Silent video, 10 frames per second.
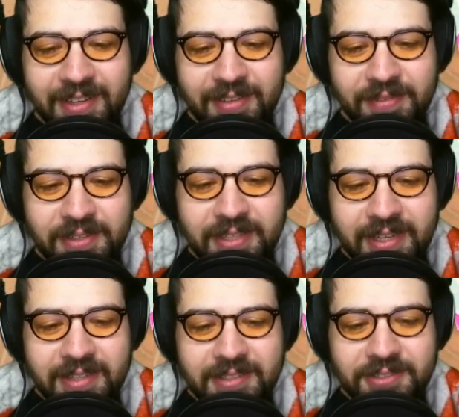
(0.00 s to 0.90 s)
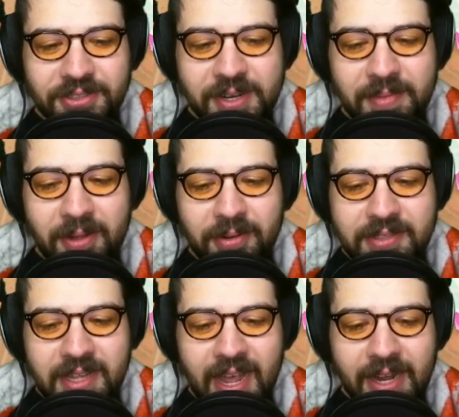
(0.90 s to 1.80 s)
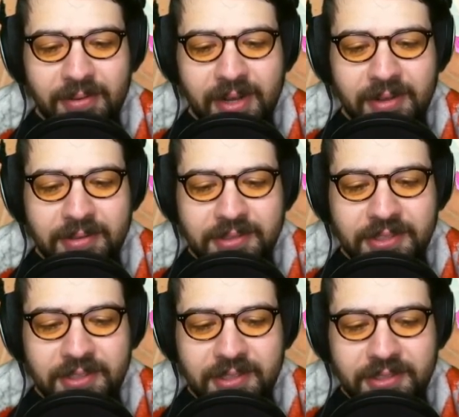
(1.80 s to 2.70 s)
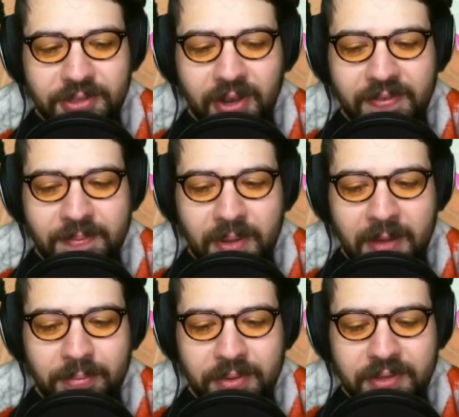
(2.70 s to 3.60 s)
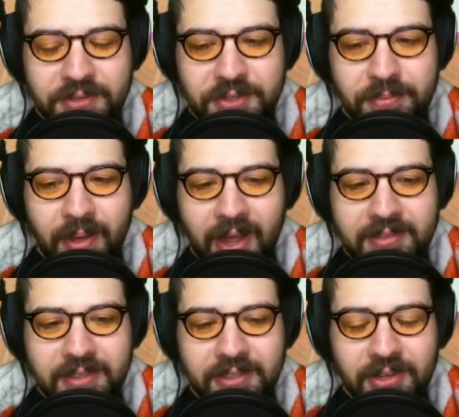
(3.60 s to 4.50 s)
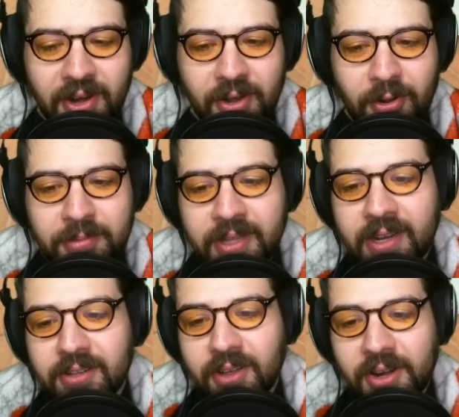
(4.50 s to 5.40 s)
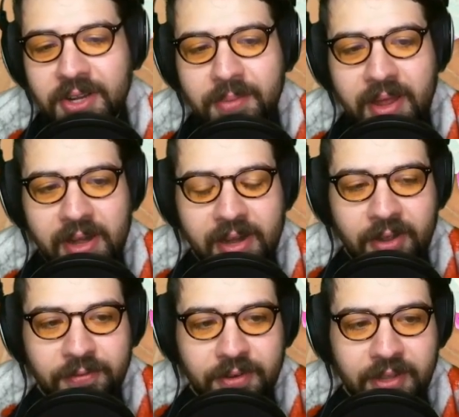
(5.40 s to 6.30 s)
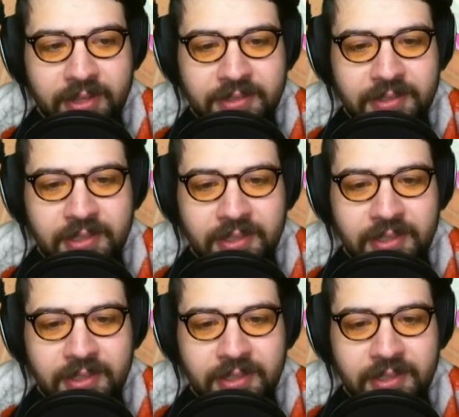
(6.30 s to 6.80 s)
Feels like this dream I once had when I was just a scruffy pup with a shoebox guitar. Oh, I'm glad Claudia made it out for this.